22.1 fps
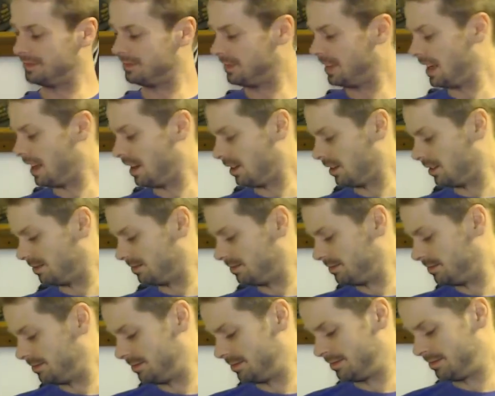At all.
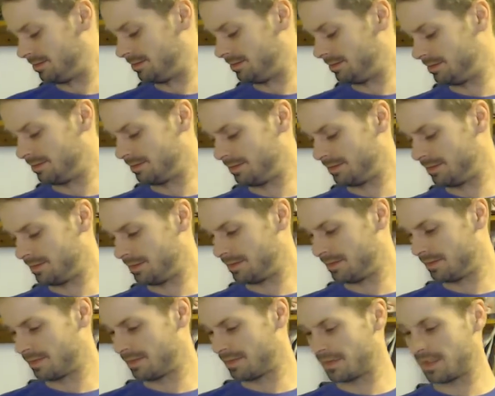
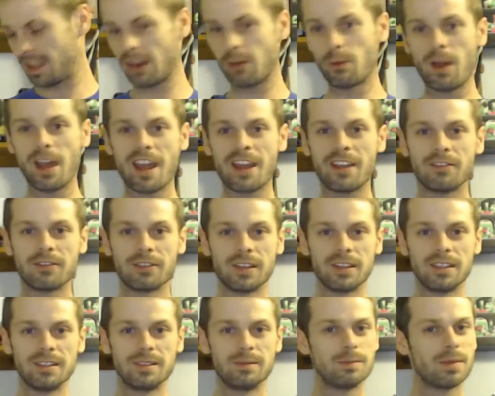They wave,
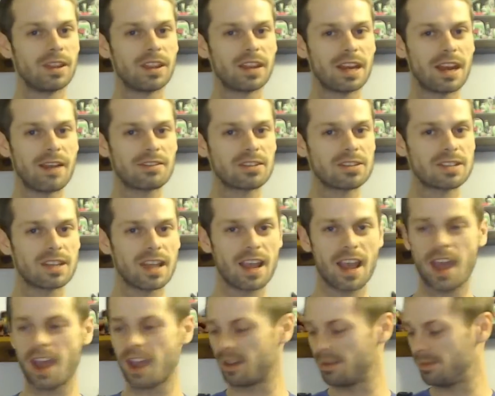but they never say
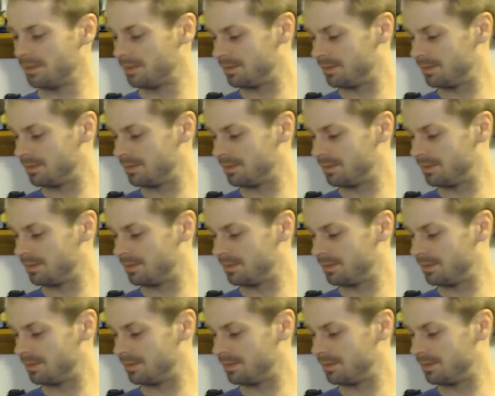hey.